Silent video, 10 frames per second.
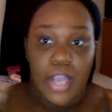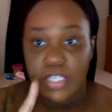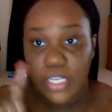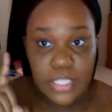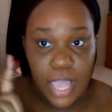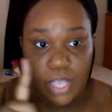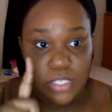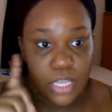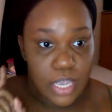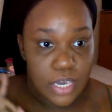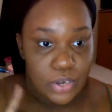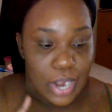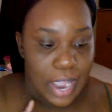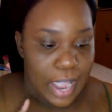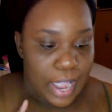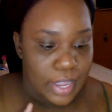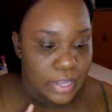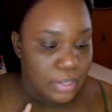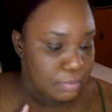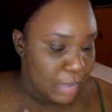just as an under eye
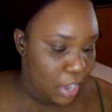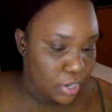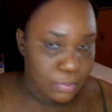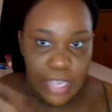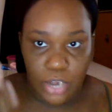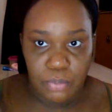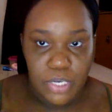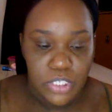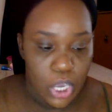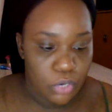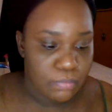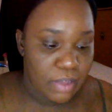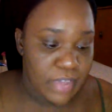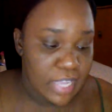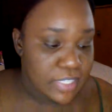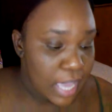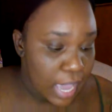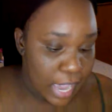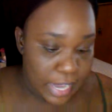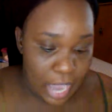powder because I don't put this all over my face,
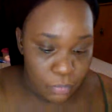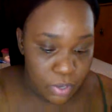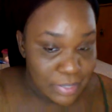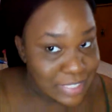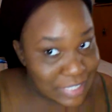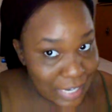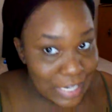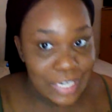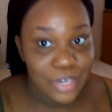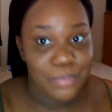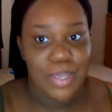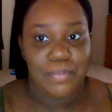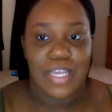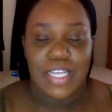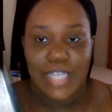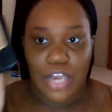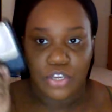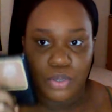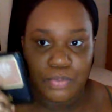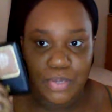and I will be cheating a little bit because I
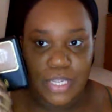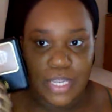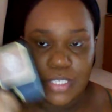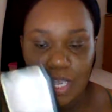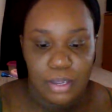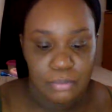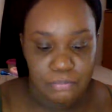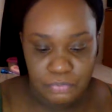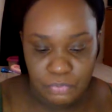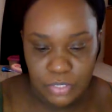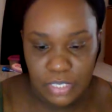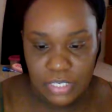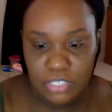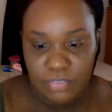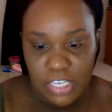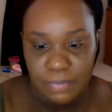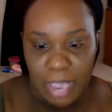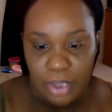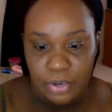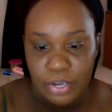do put this face
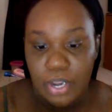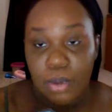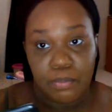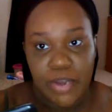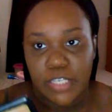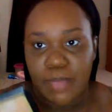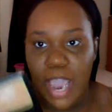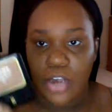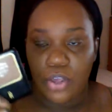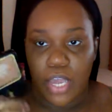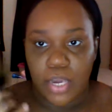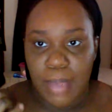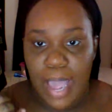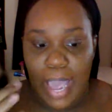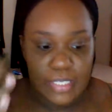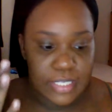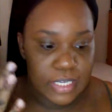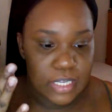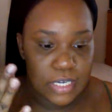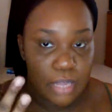powder, pressed powder under my eye to
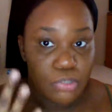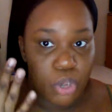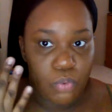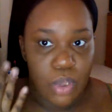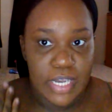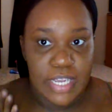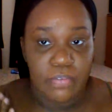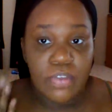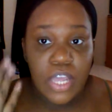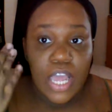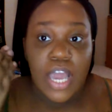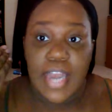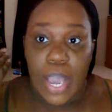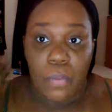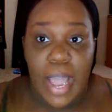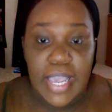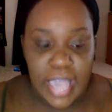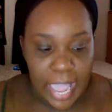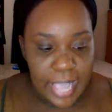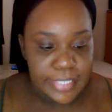clean it up so it won't leave that white
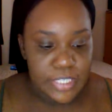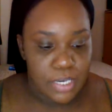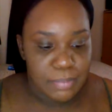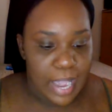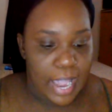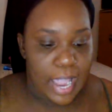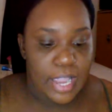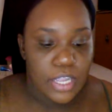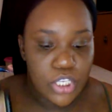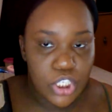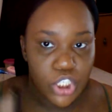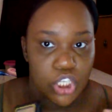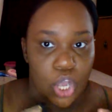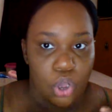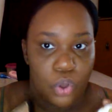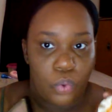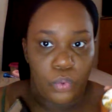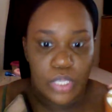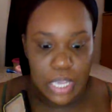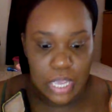cast under my eye. So
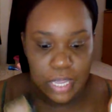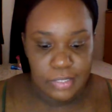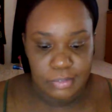yeah,